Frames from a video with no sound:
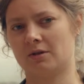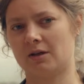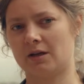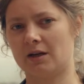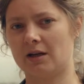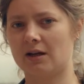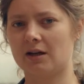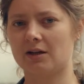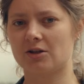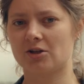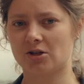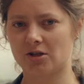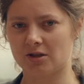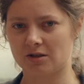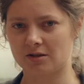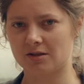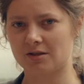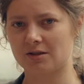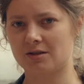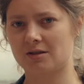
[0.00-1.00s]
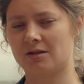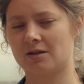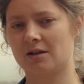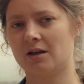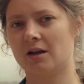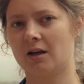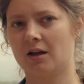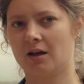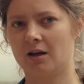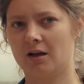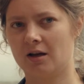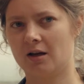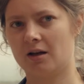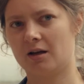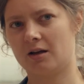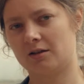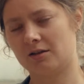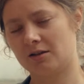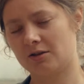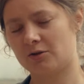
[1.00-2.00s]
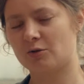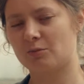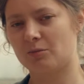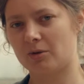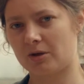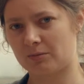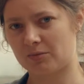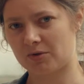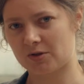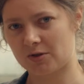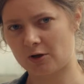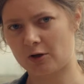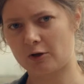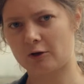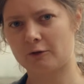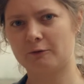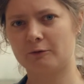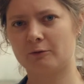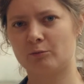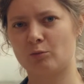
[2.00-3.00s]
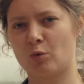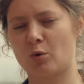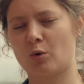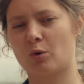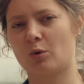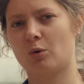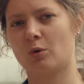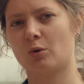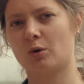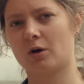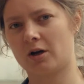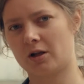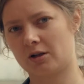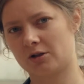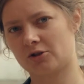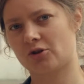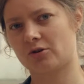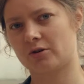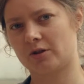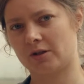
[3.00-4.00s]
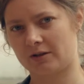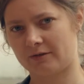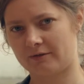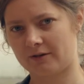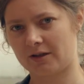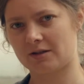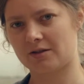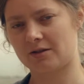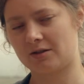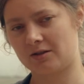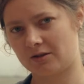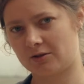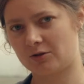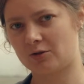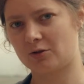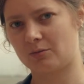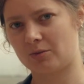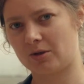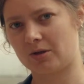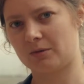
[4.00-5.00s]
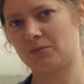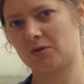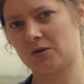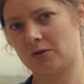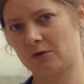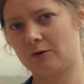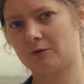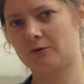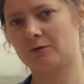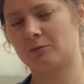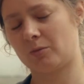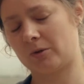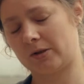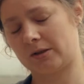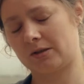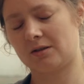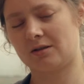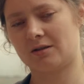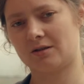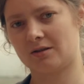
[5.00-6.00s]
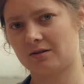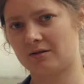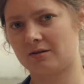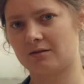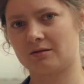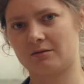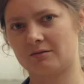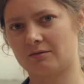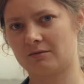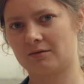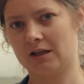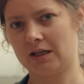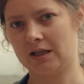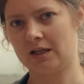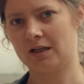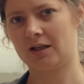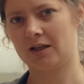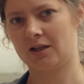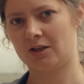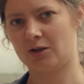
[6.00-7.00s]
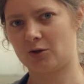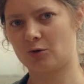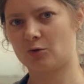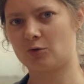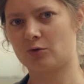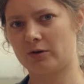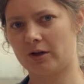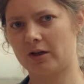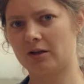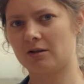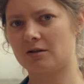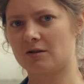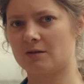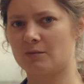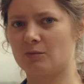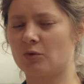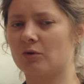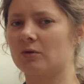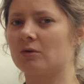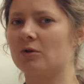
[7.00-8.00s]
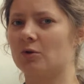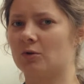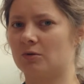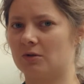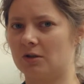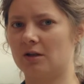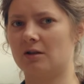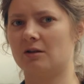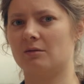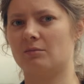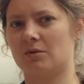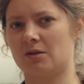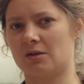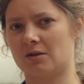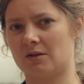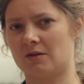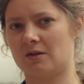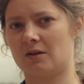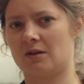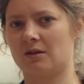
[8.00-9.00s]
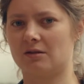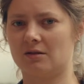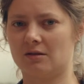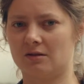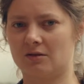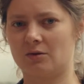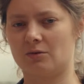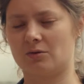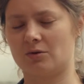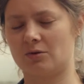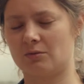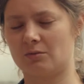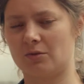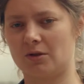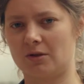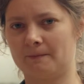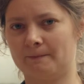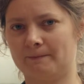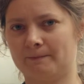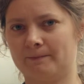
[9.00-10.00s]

elections need to be observed, more cultural events need to be observed, but Ukraine is more unanimous than it used to be.